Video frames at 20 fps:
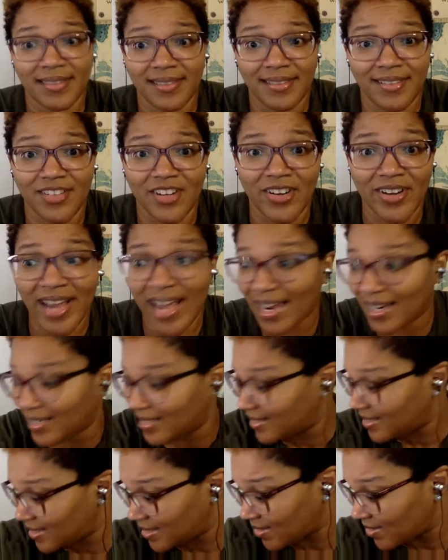your
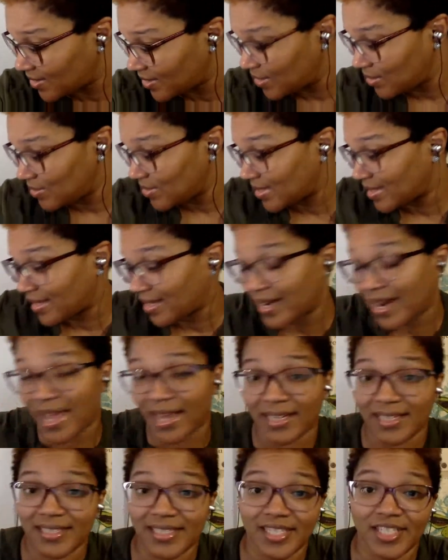knowledge or using the
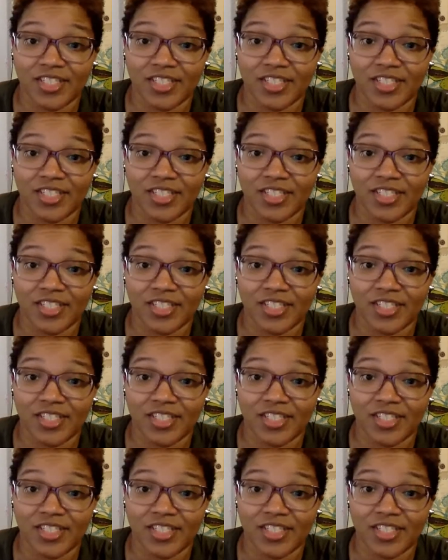knowledge